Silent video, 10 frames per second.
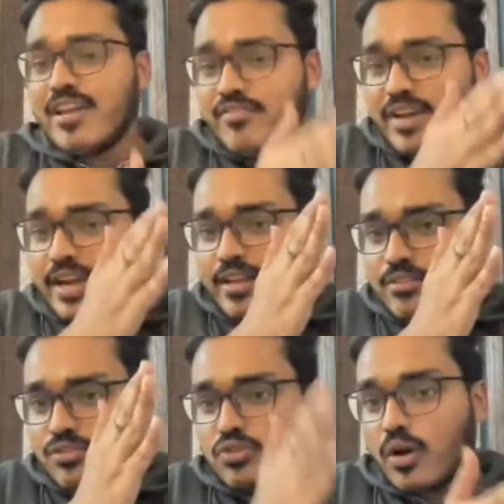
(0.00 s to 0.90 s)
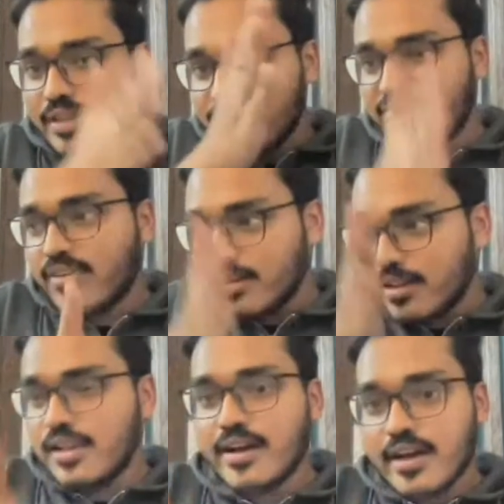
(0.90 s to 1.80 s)
And when we saw the
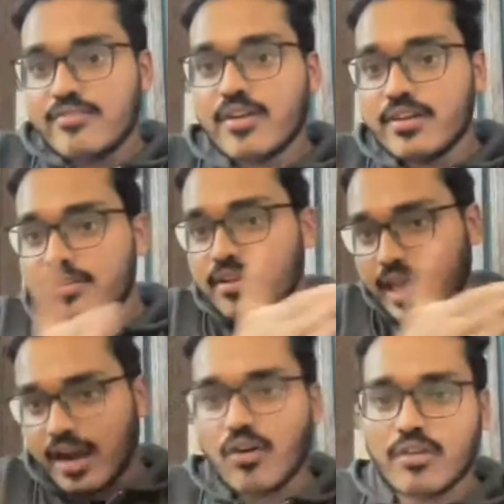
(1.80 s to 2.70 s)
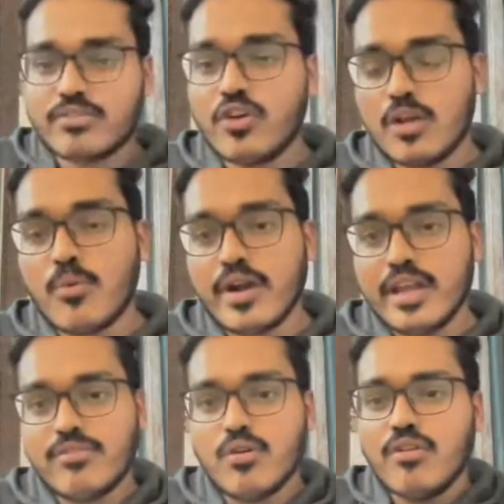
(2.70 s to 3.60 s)
funnel conversion across the
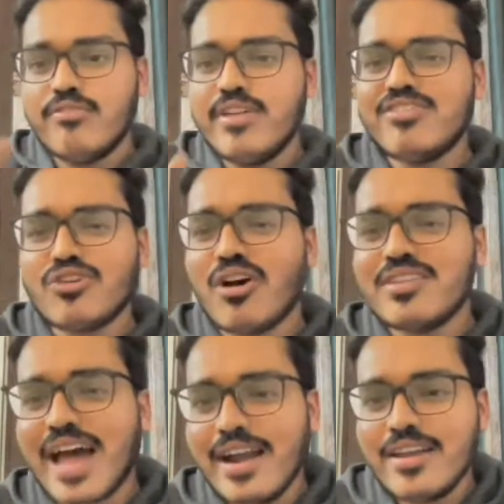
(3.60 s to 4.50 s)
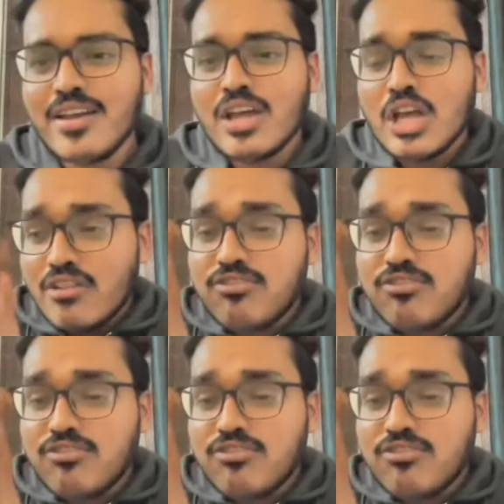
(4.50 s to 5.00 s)
onboarding flow, we saw that